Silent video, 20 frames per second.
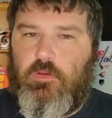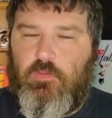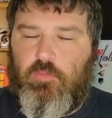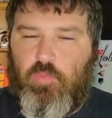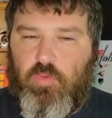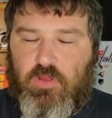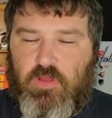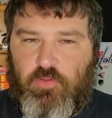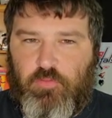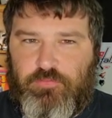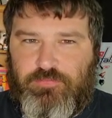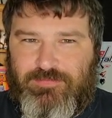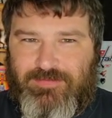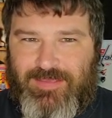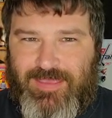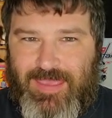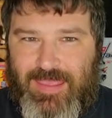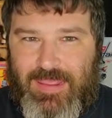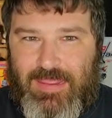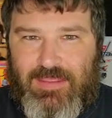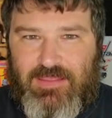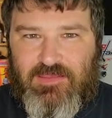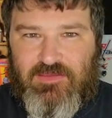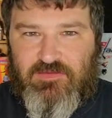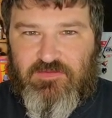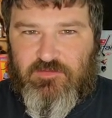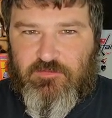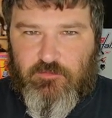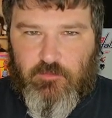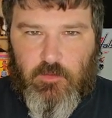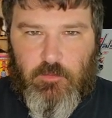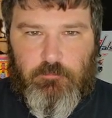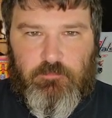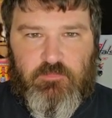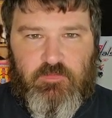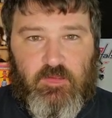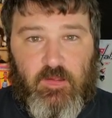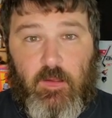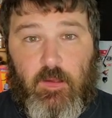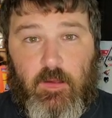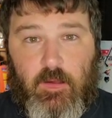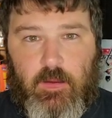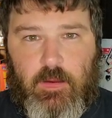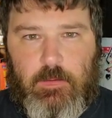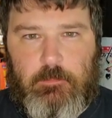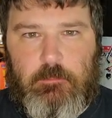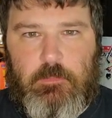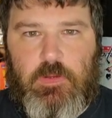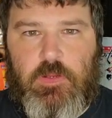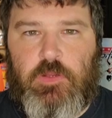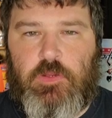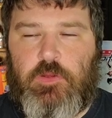Will take some time